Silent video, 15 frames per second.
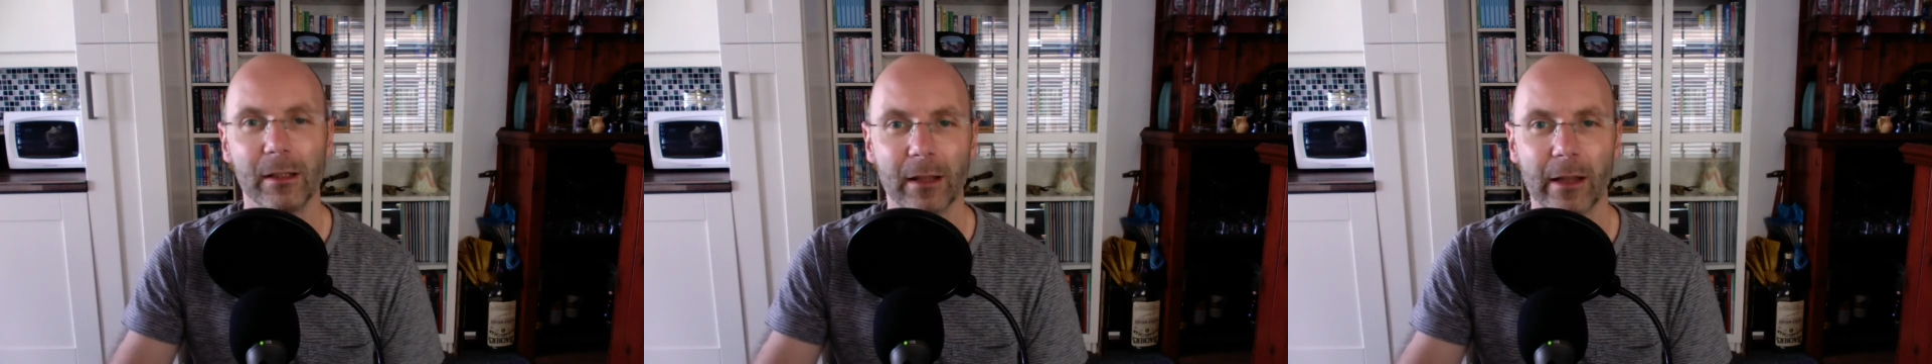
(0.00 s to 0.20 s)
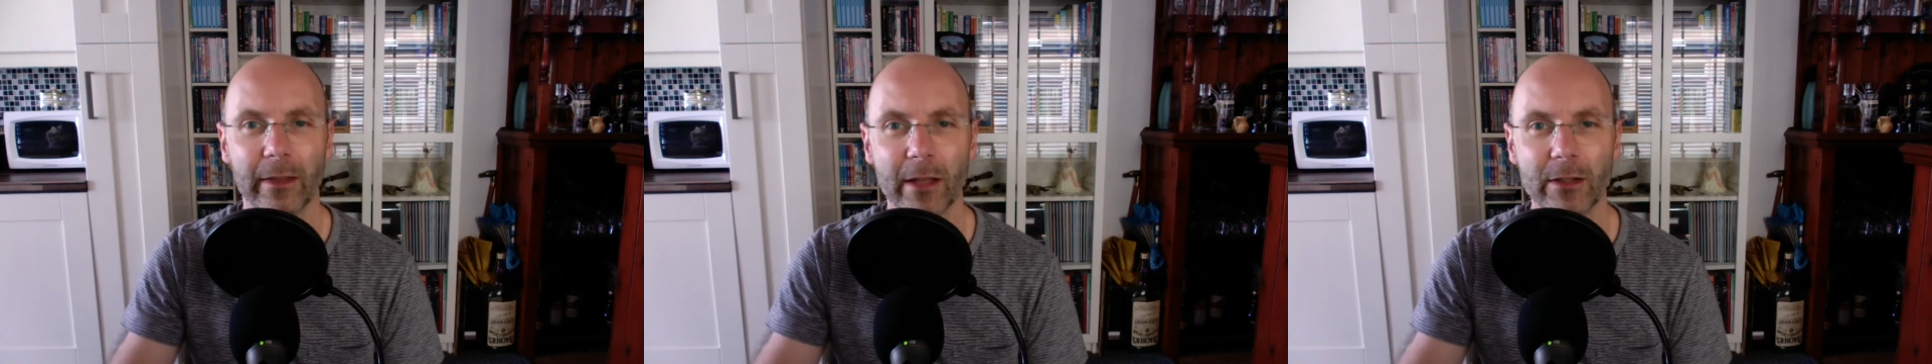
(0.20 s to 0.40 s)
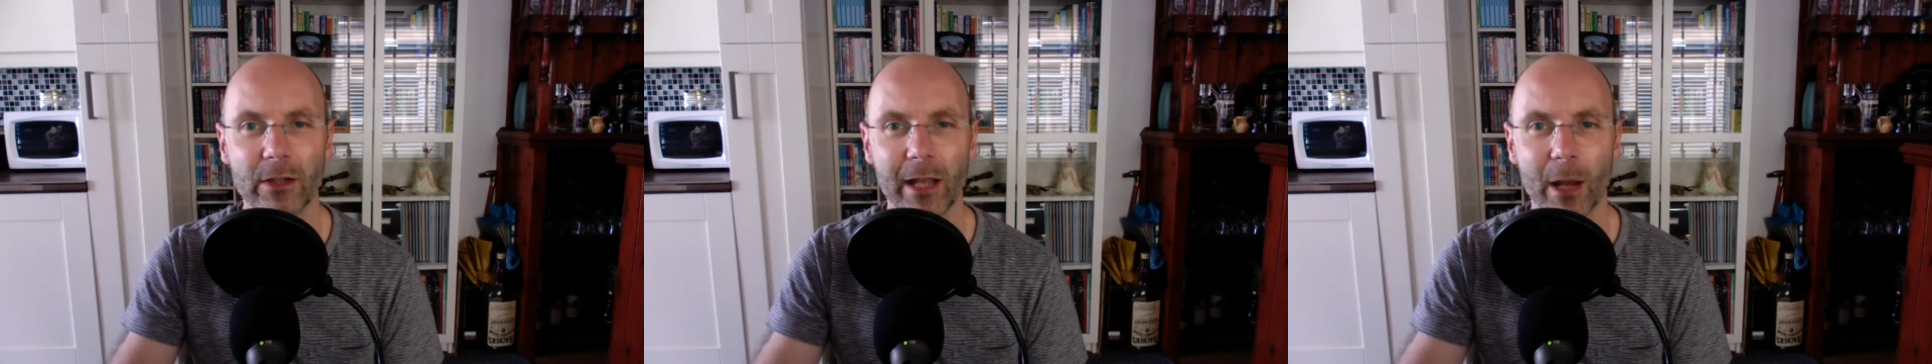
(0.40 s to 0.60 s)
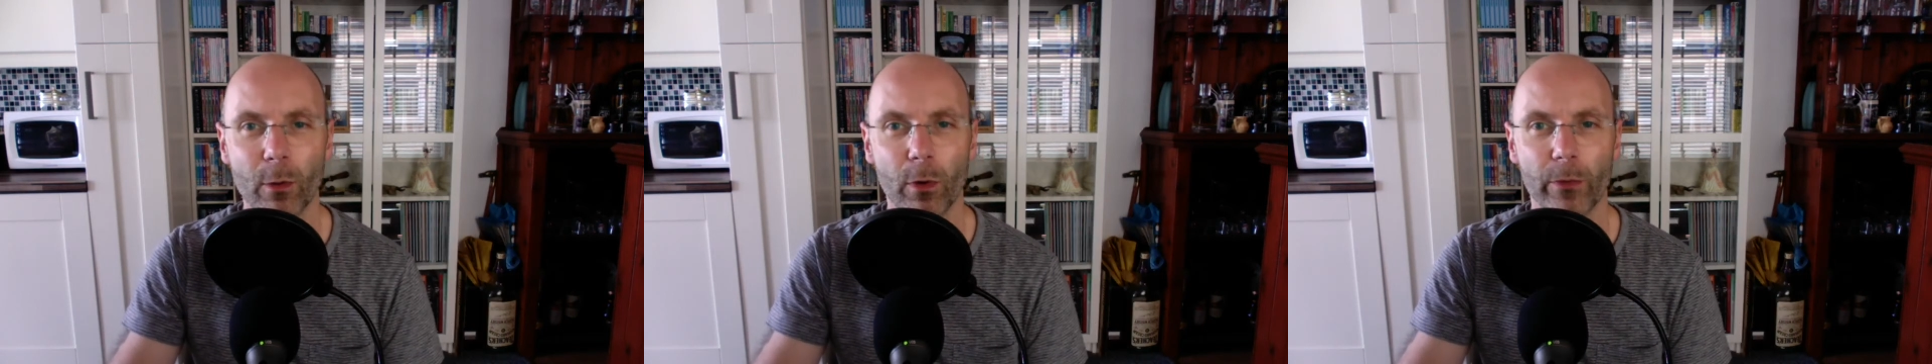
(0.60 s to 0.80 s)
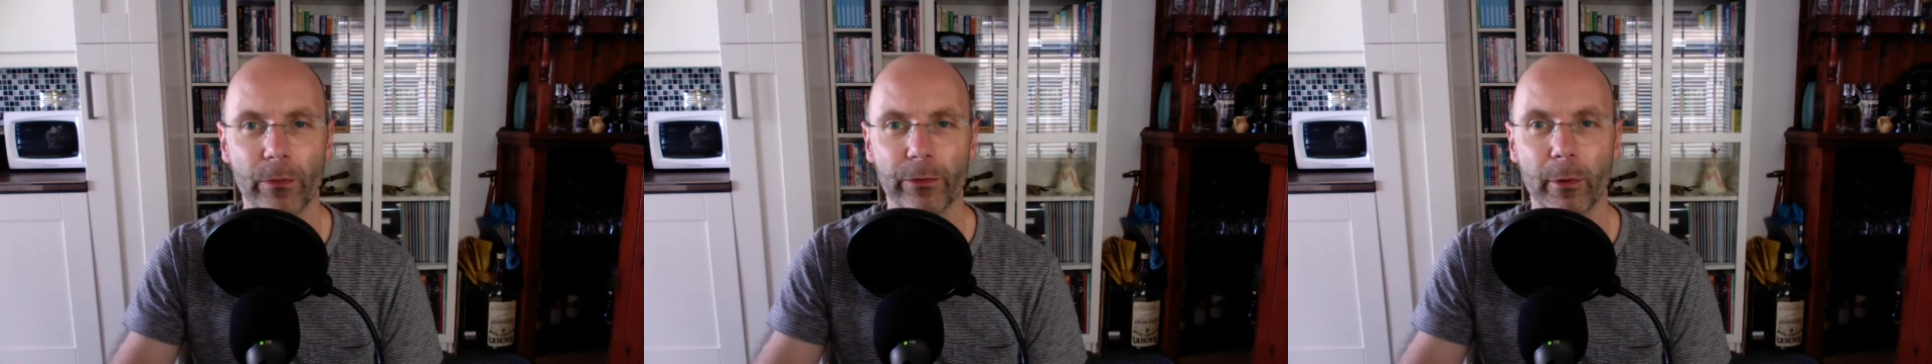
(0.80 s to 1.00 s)
And then you get
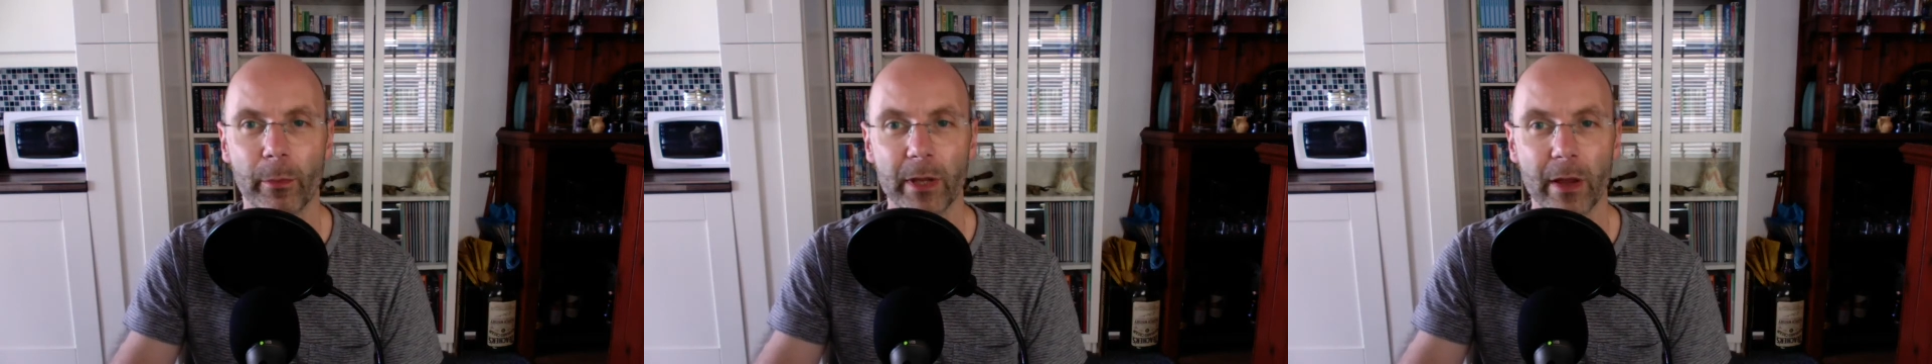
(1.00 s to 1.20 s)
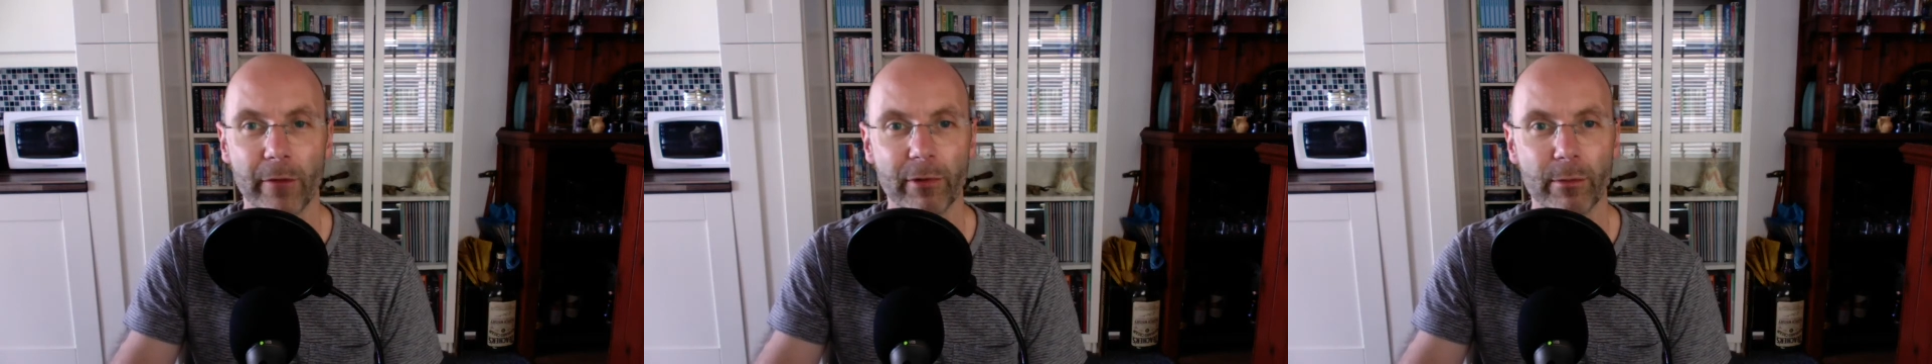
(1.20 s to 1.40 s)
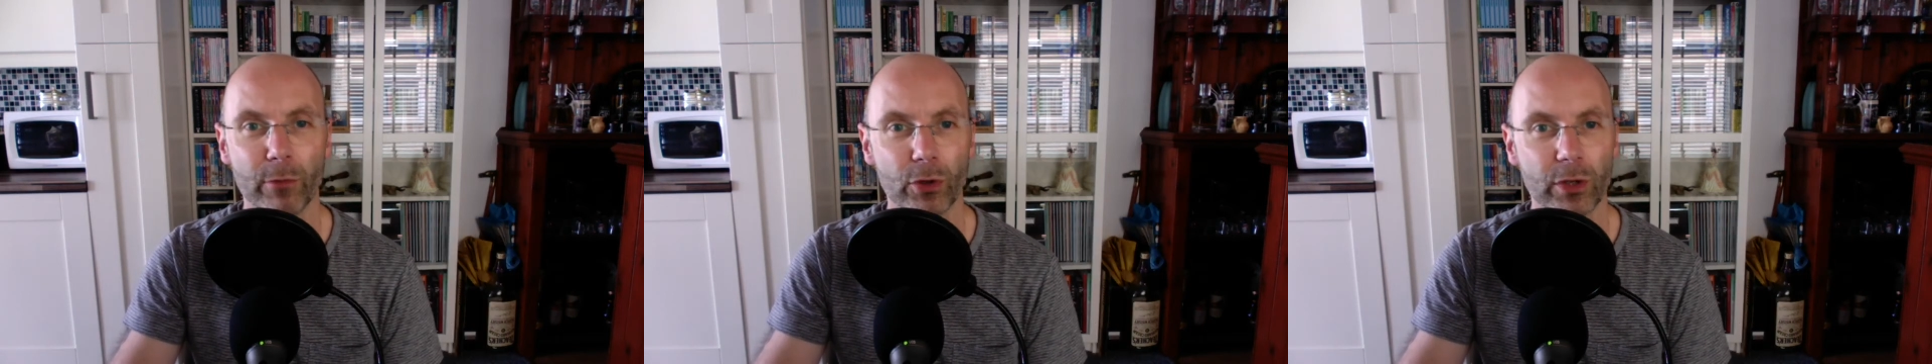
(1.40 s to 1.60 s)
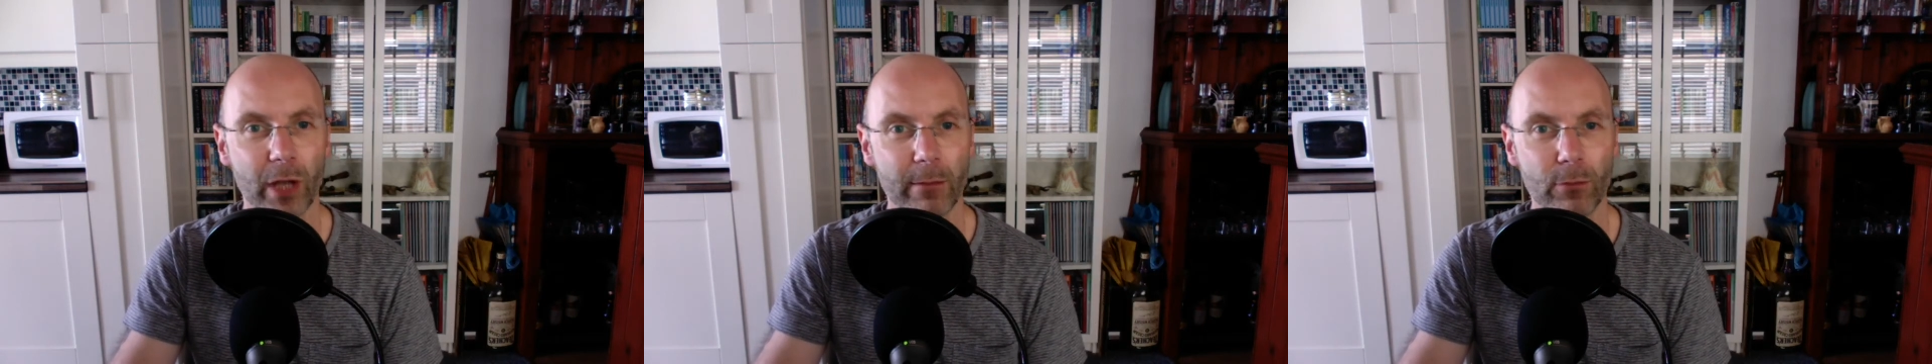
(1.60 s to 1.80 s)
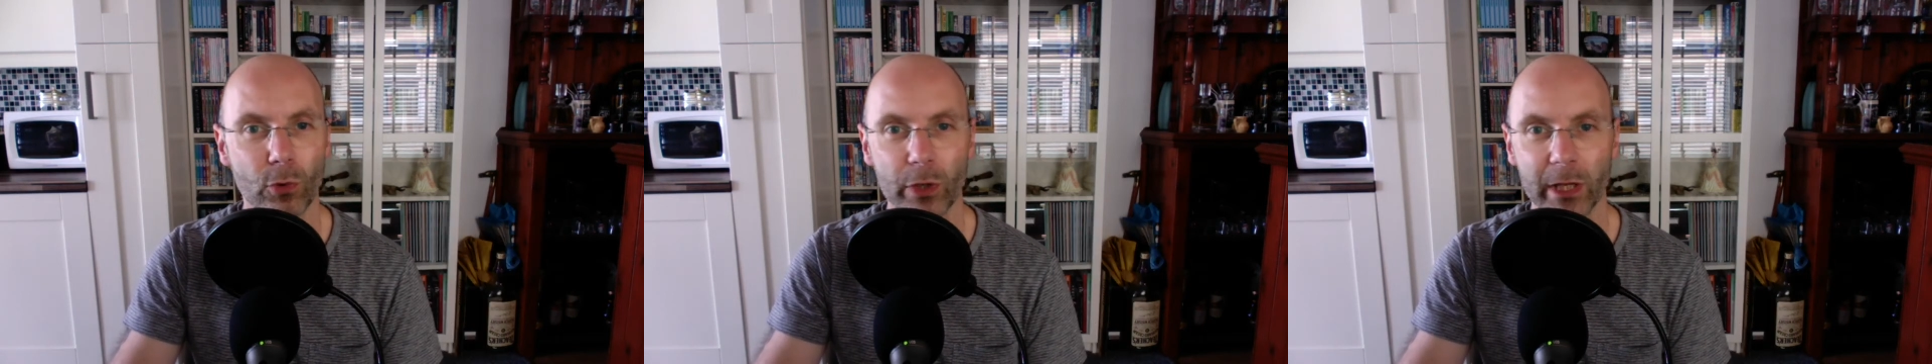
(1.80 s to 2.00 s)
one from me every Monday
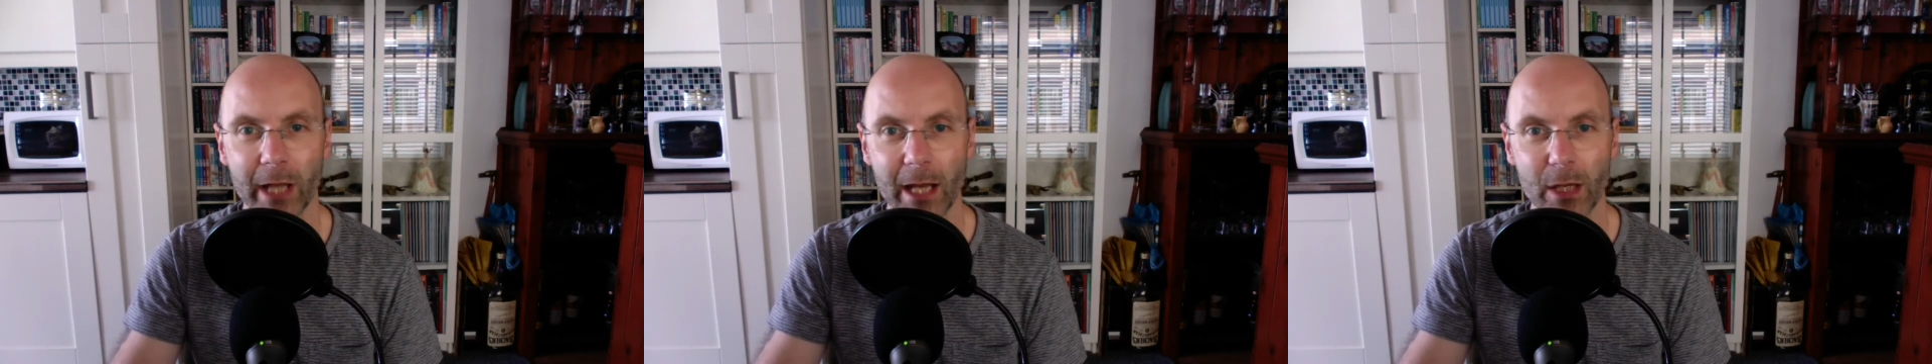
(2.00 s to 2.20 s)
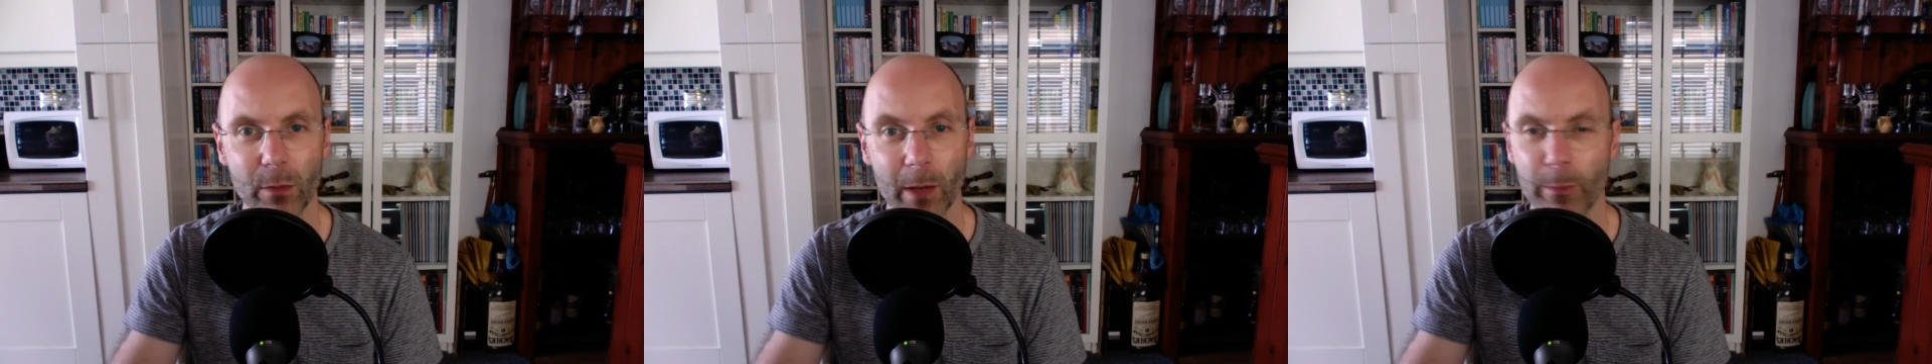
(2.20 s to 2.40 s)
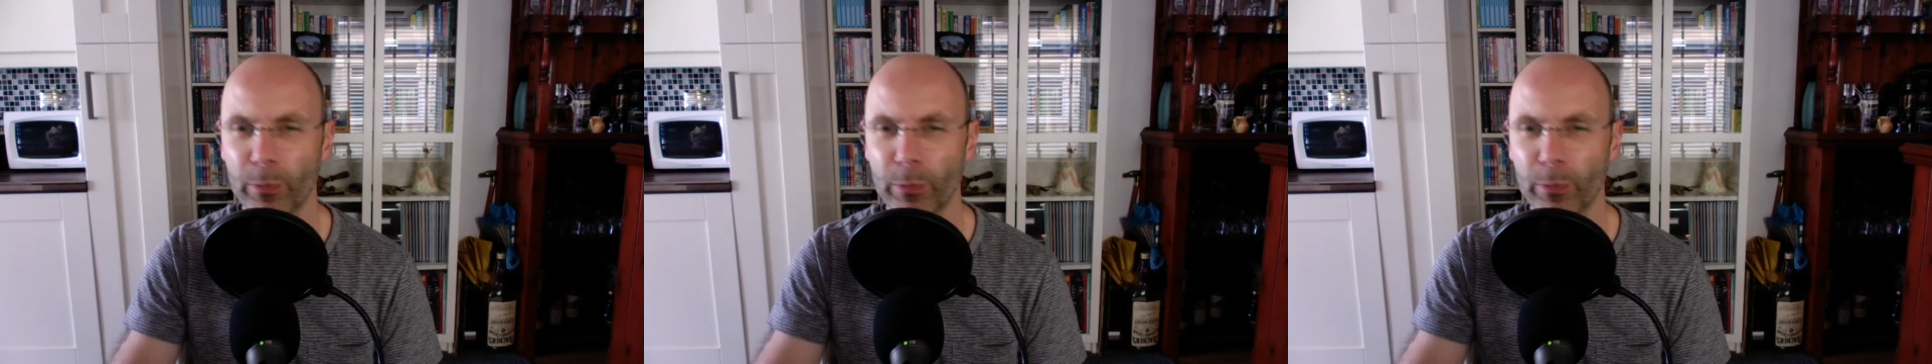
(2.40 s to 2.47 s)
morning anyway.